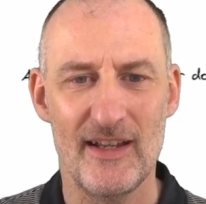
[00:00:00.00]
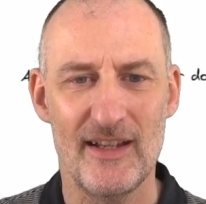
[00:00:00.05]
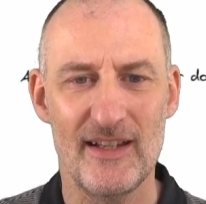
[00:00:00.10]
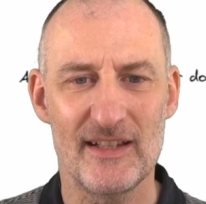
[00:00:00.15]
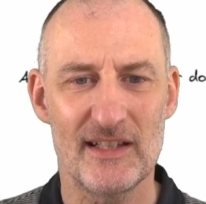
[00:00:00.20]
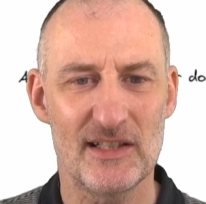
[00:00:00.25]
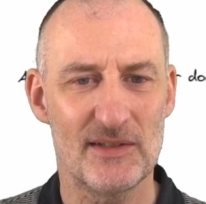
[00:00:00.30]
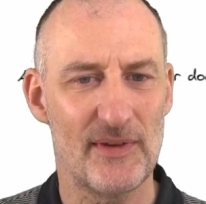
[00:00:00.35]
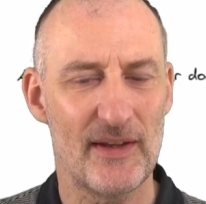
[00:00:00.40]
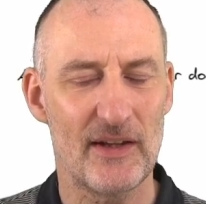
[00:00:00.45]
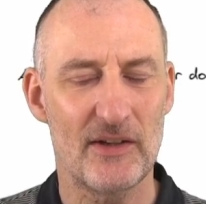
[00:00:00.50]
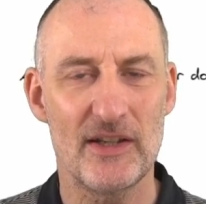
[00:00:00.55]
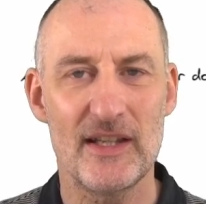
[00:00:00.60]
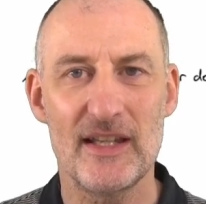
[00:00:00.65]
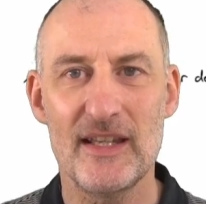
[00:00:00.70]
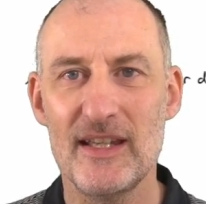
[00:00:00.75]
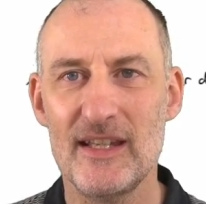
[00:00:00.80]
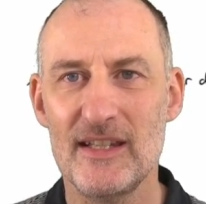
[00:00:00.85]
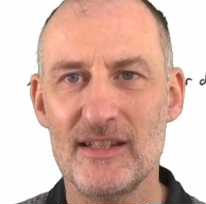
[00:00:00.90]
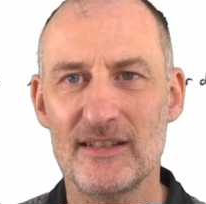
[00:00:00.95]
It's very
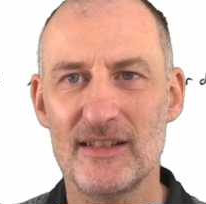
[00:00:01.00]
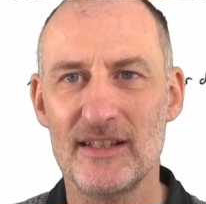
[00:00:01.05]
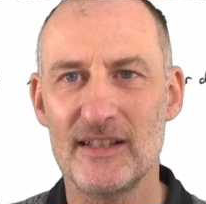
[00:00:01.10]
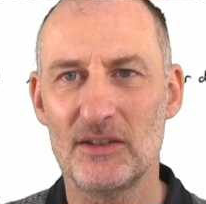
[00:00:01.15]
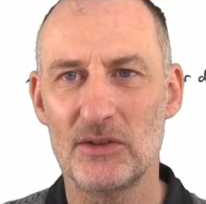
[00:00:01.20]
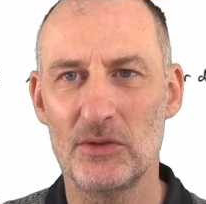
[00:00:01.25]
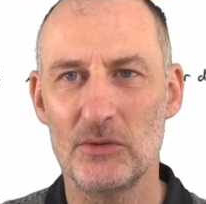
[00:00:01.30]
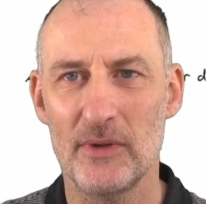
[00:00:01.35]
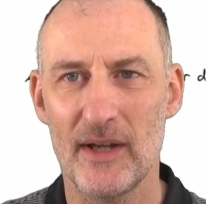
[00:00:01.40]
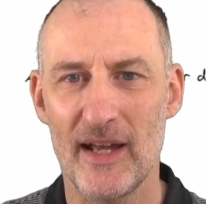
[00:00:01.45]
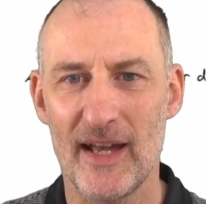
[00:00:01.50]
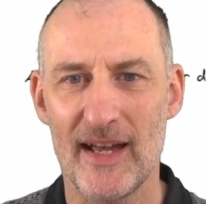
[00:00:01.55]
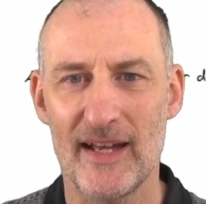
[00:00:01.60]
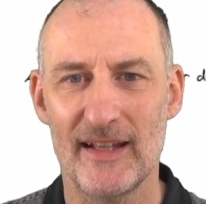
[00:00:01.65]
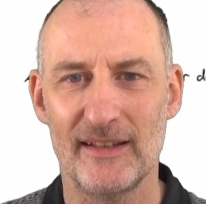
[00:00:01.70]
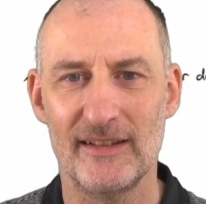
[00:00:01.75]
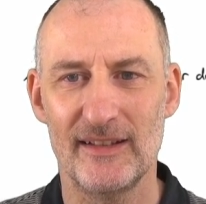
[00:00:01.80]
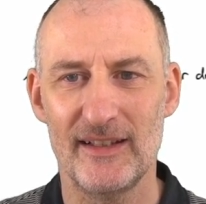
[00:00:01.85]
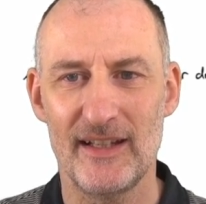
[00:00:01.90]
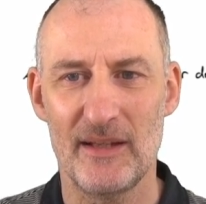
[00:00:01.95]
easy to
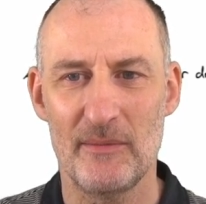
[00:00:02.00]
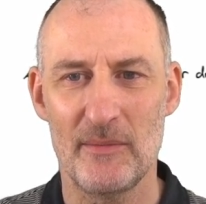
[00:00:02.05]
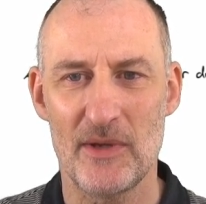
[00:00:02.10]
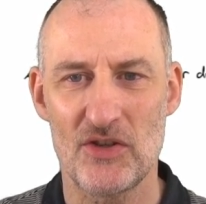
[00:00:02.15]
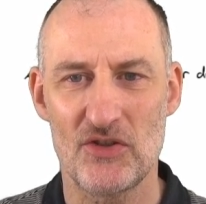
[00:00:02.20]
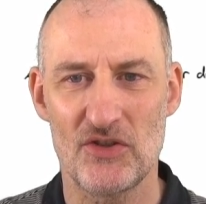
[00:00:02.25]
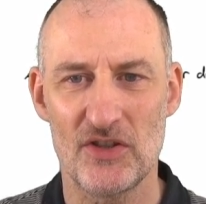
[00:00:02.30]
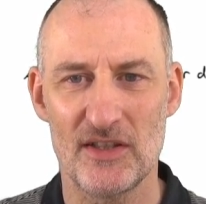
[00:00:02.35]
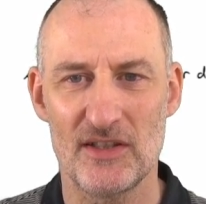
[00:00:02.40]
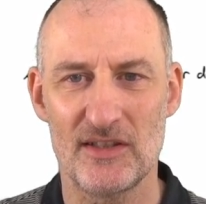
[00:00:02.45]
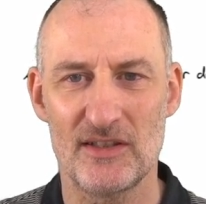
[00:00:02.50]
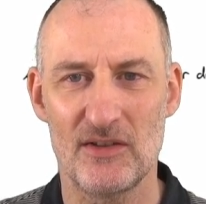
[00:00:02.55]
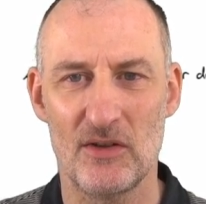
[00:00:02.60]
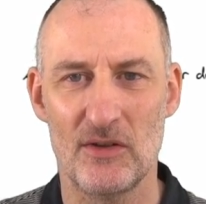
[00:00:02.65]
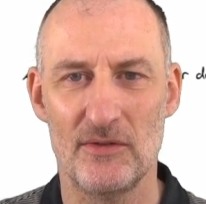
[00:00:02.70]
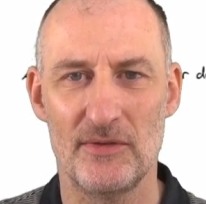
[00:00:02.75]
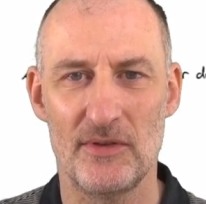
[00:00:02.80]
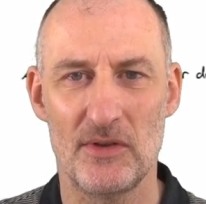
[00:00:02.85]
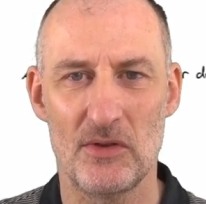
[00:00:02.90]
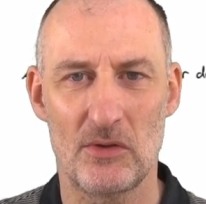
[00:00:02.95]
add images
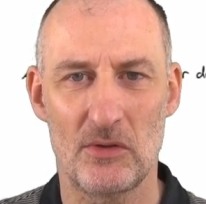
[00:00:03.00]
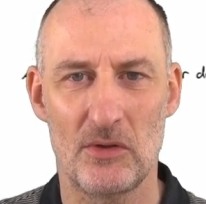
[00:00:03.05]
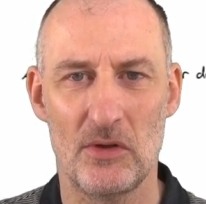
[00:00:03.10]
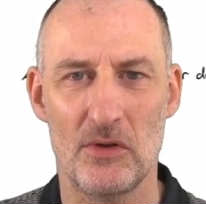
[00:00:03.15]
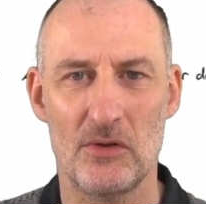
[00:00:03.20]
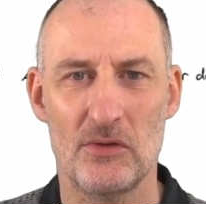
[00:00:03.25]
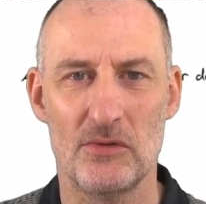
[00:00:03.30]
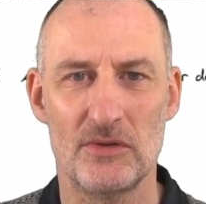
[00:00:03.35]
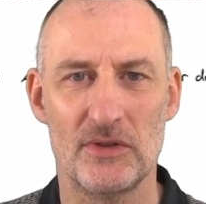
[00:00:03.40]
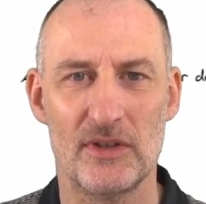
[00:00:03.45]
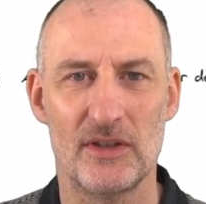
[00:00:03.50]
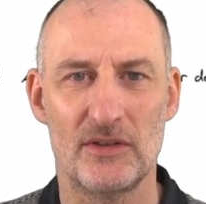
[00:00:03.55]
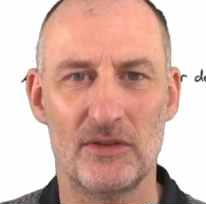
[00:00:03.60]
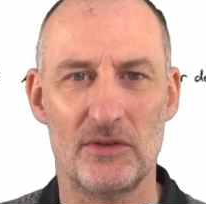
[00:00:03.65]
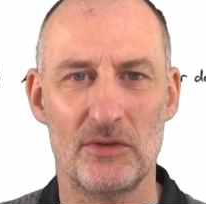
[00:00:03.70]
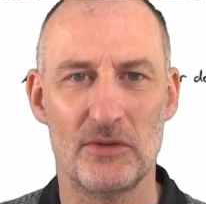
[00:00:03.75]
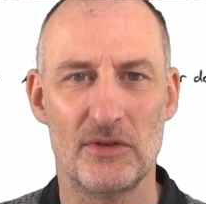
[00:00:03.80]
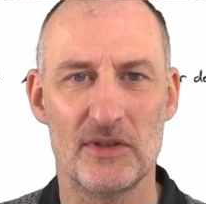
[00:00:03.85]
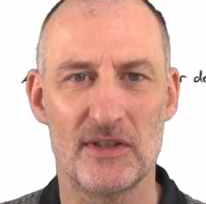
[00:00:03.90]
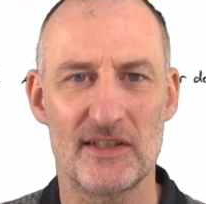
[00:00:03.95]
of your own
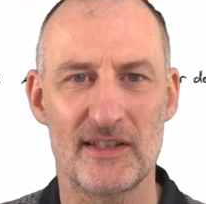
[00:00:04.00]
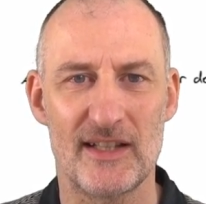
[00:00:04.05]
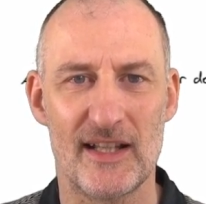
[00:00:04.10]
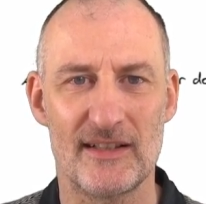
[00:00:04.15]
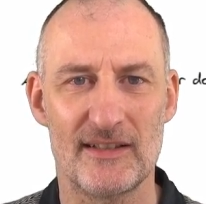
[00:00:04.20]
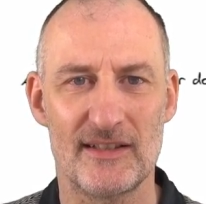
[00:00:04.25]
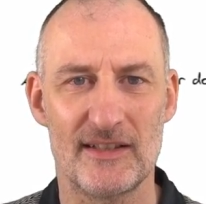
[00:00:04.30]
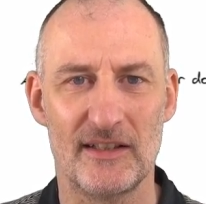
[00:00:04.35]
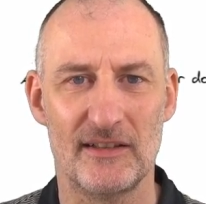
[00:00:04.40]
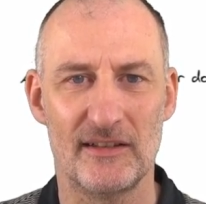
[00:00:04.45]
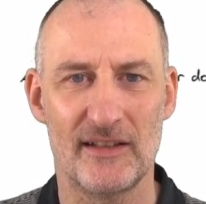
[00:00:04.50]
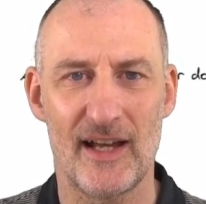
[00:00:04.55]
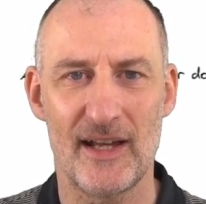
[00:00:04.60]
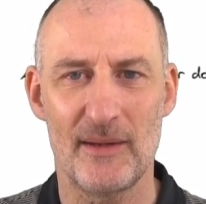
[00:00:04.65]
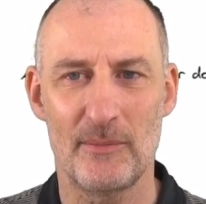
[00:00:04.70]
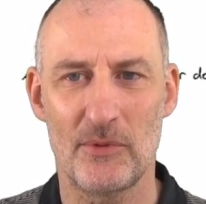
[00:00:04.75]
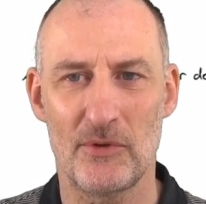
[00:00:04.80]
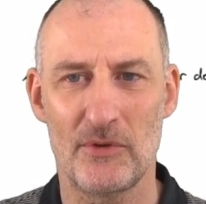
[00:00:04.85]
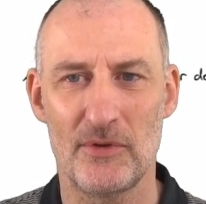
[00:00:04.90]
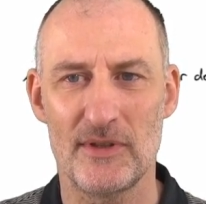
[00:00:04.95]
to the stencil
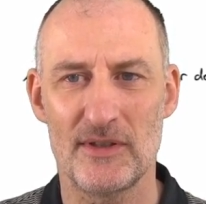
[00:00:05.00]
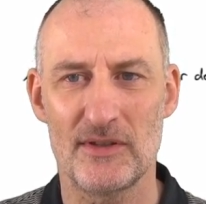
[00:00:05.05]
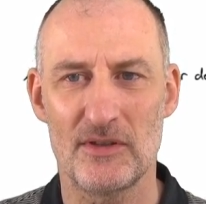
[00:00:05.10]
library.